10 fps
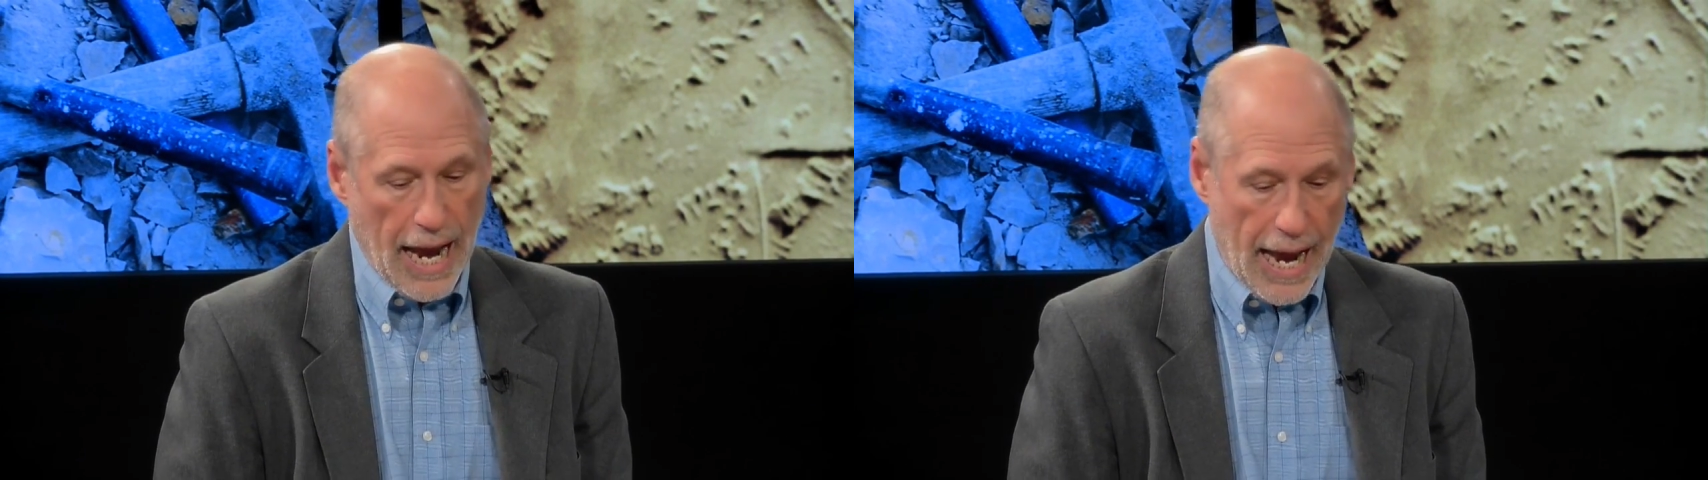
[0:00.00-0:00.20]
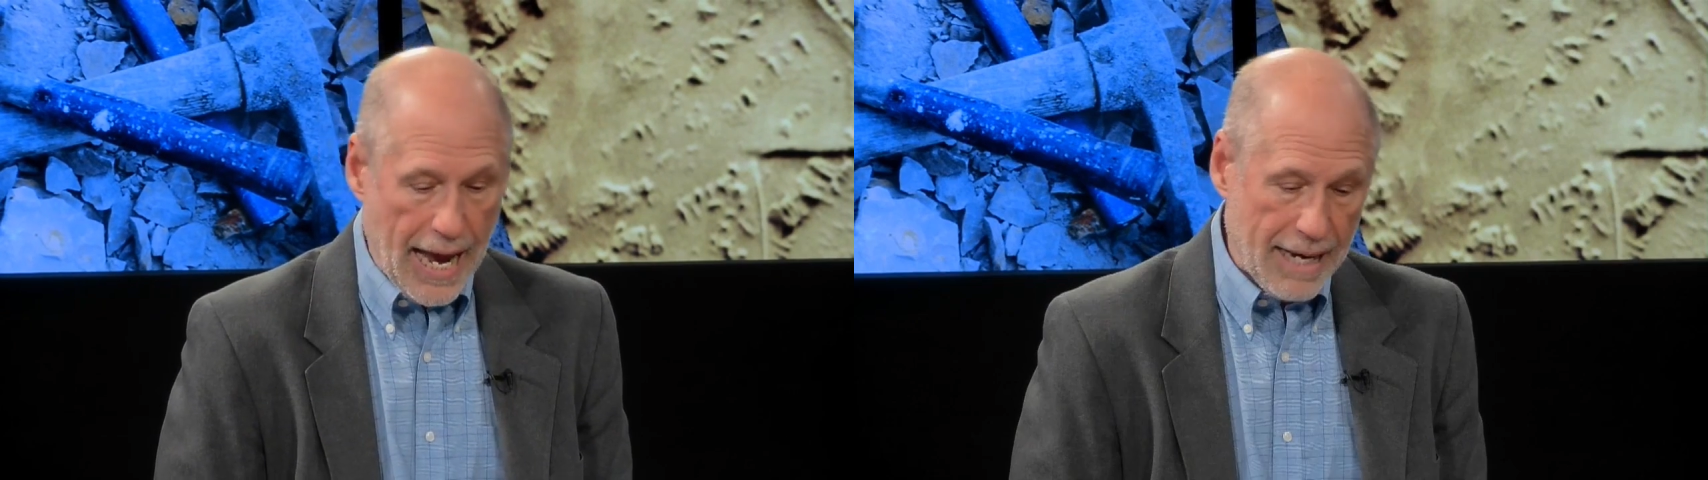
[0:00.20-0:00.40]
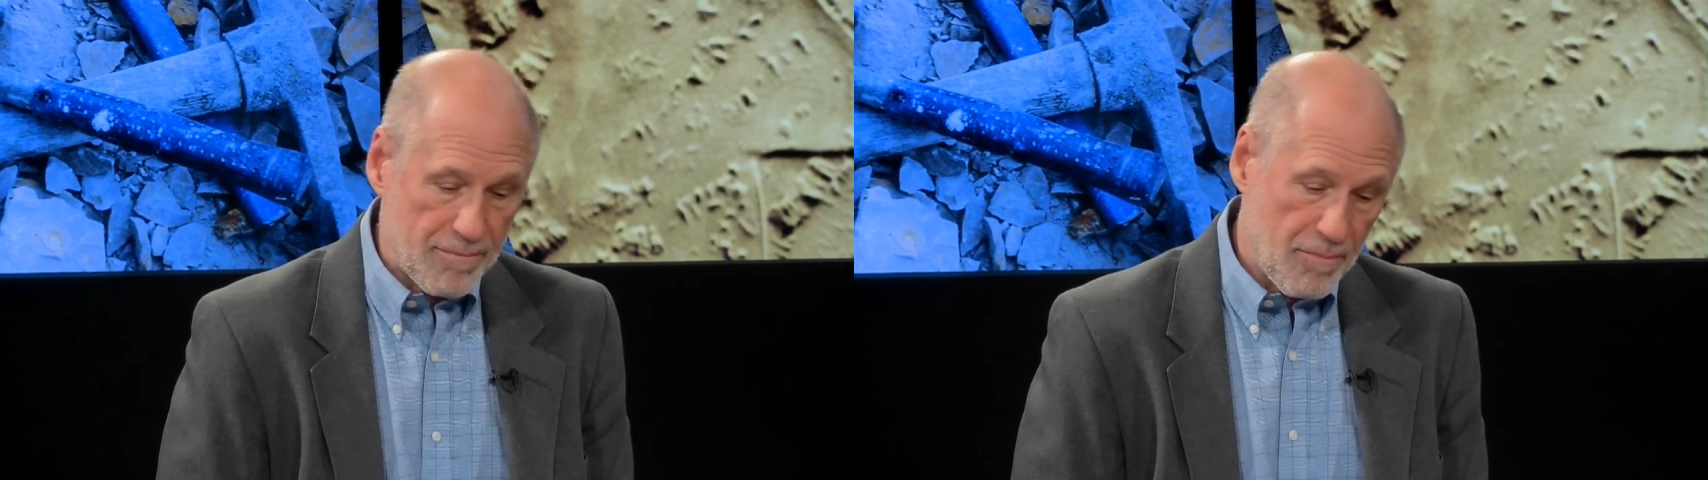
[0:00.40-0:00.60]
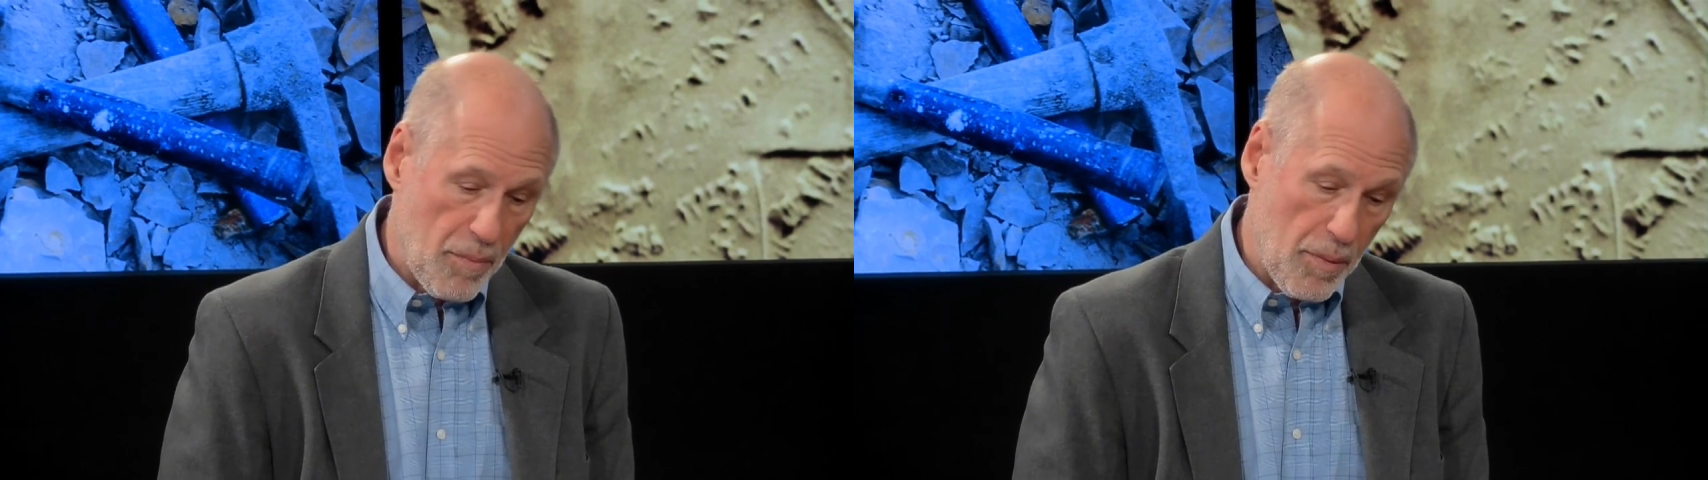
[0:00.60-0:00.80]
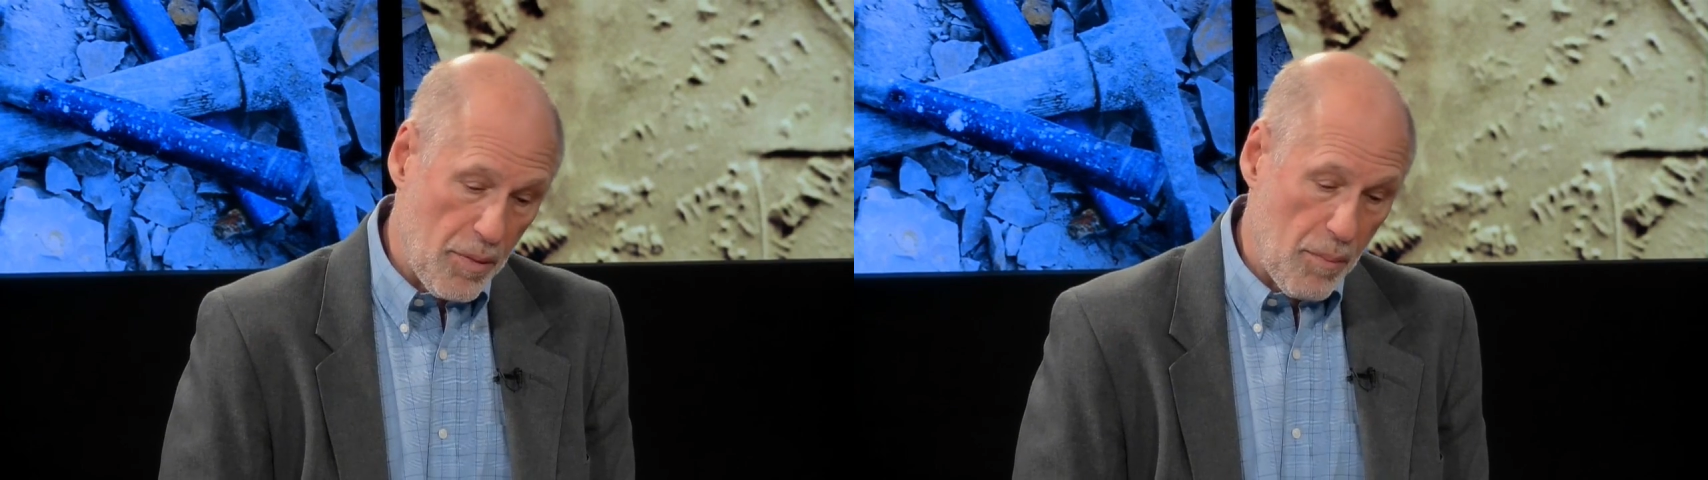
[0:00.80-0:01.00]
And
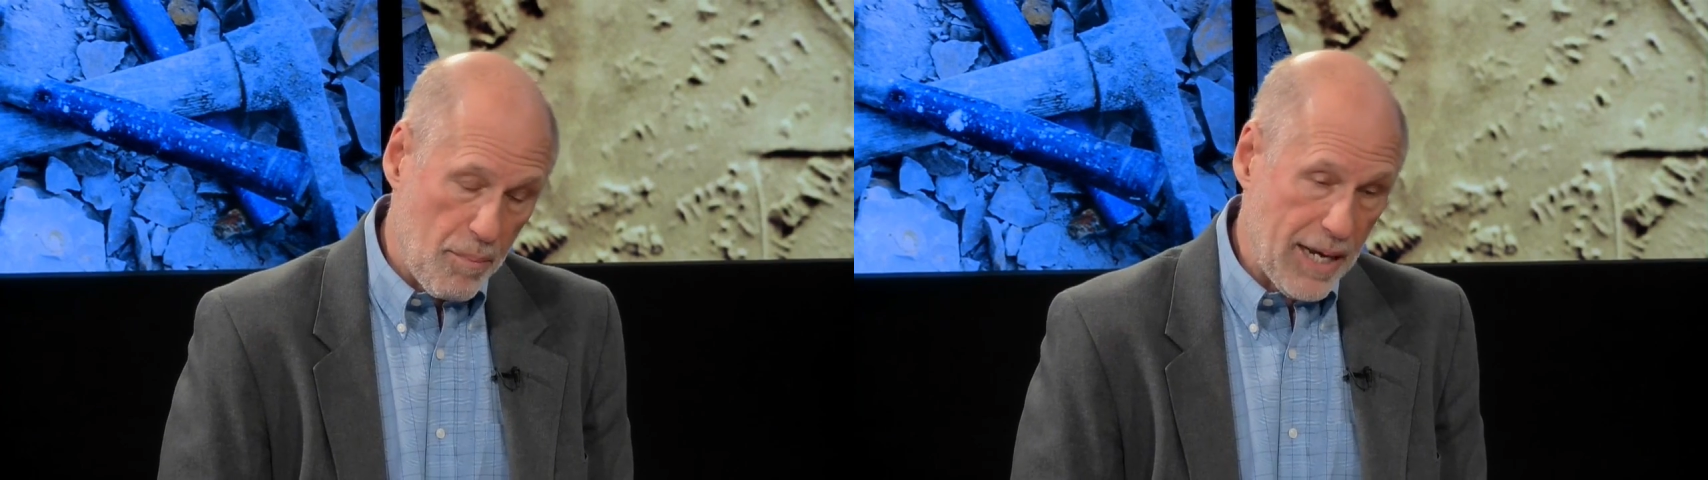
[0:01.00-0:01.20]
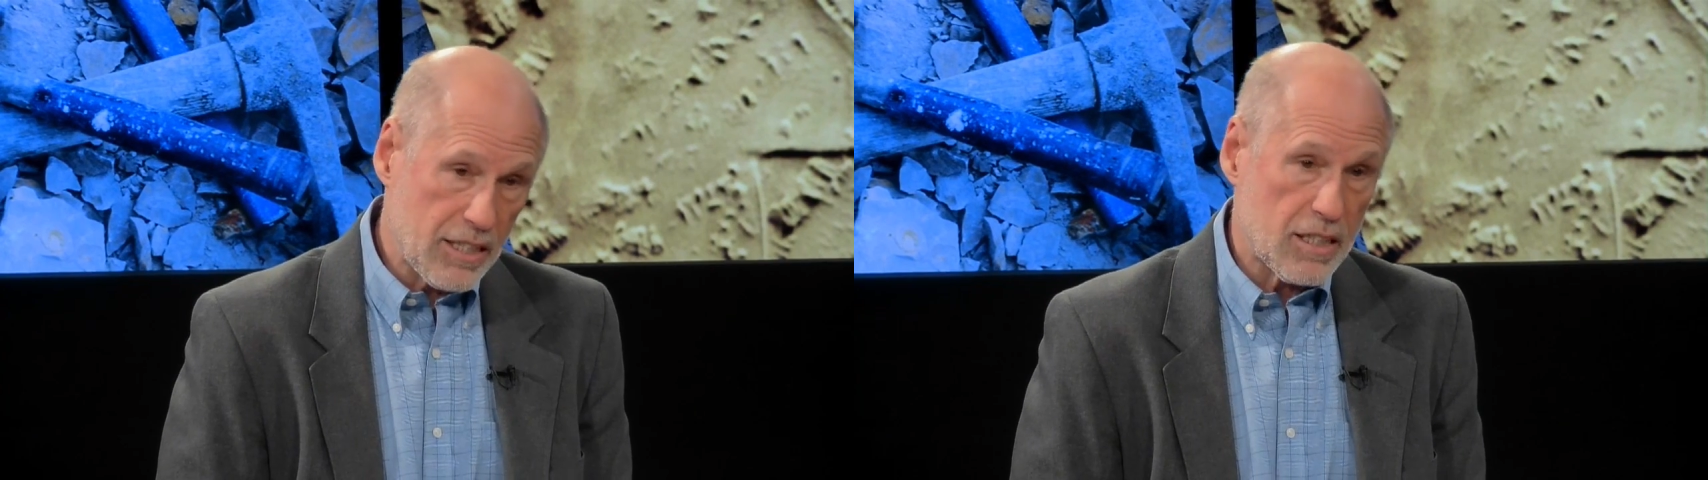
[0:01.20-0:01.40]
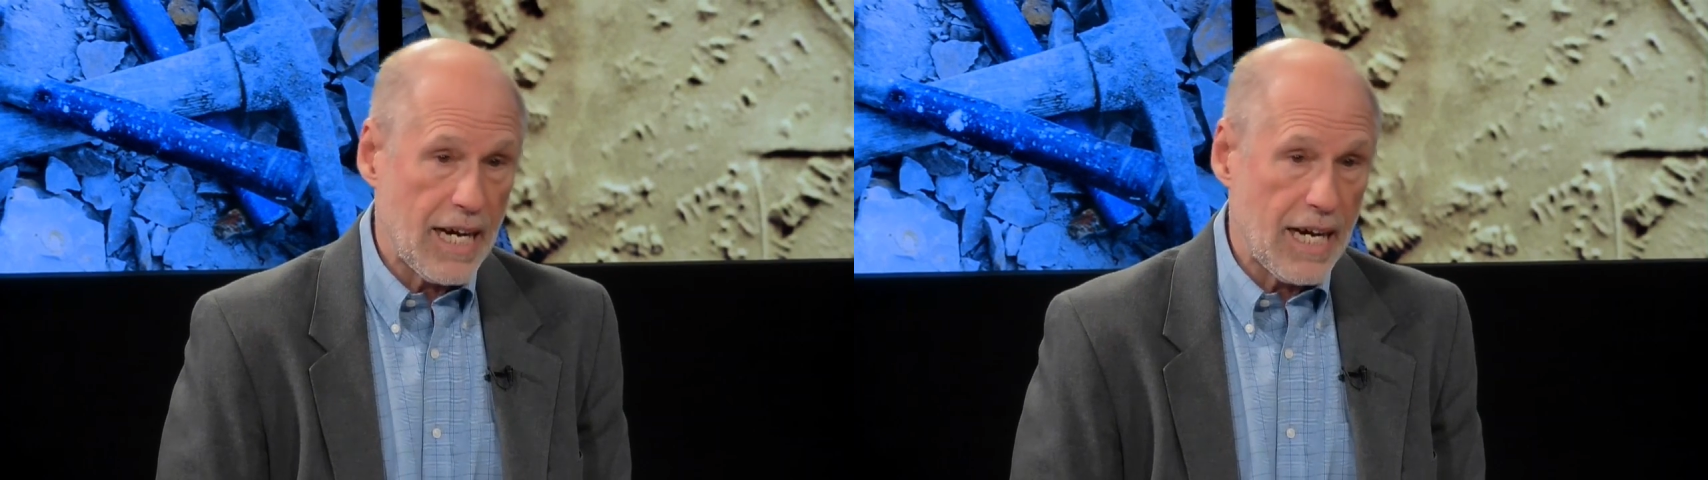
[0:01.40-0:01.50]
the best